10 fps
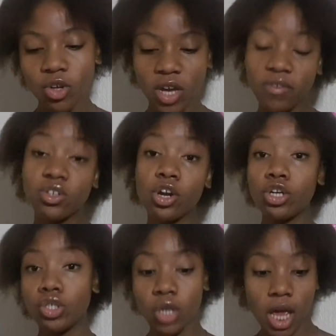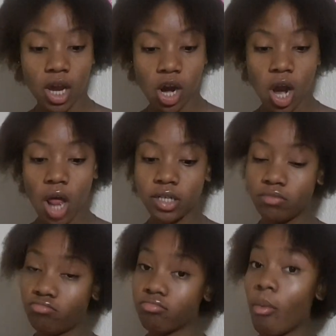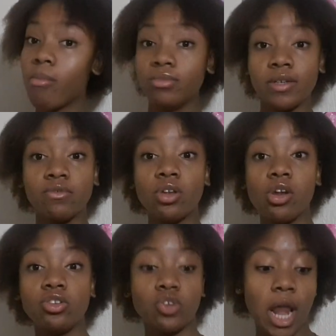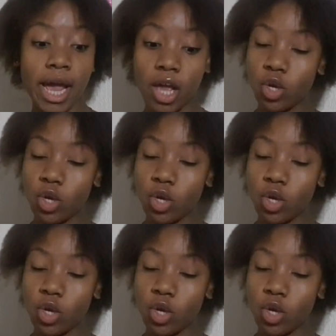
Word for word: You have to learn to like her. You have to learn to like her.